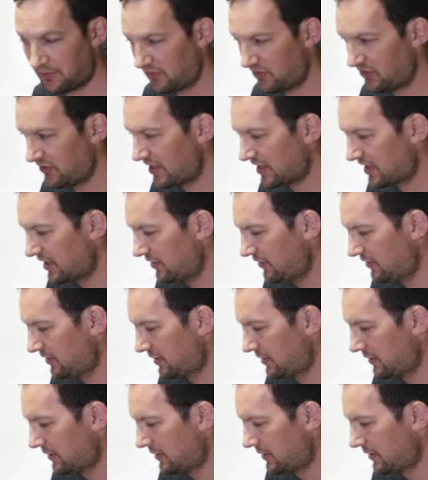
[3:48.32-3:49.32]
of a second,
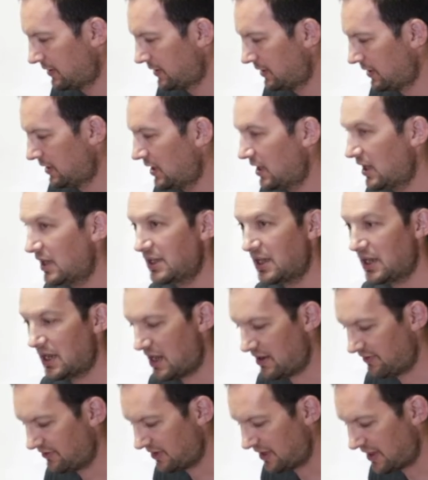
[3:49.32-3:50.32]
and then
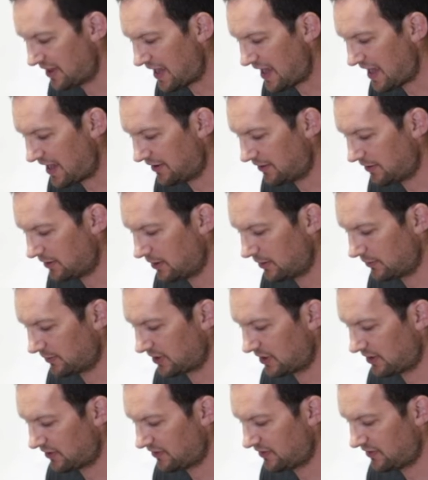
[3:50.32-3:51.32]
after that
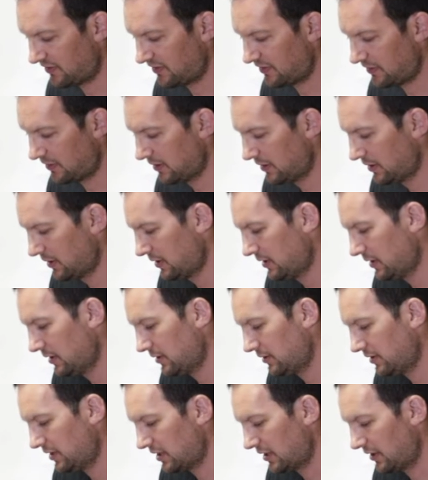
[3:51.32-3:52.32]

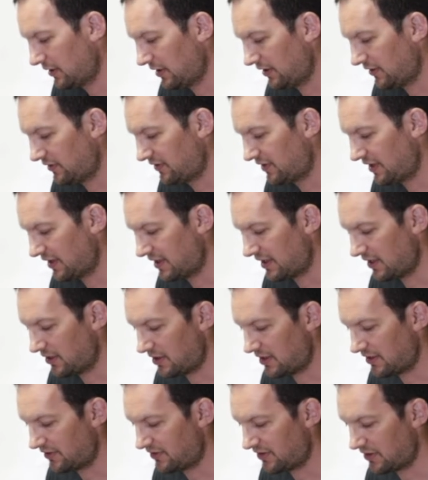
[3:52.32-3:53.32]
you're going to need to set the
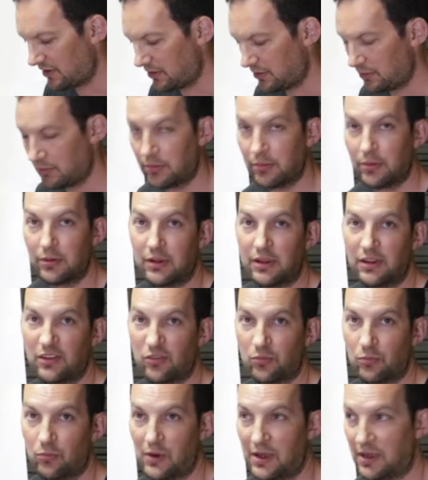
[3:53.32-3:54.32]
ISO
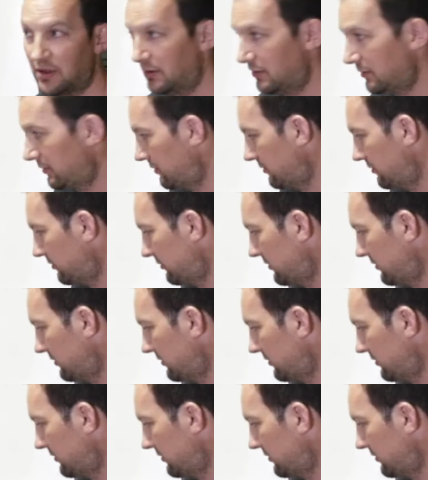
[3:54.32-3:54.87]
as well.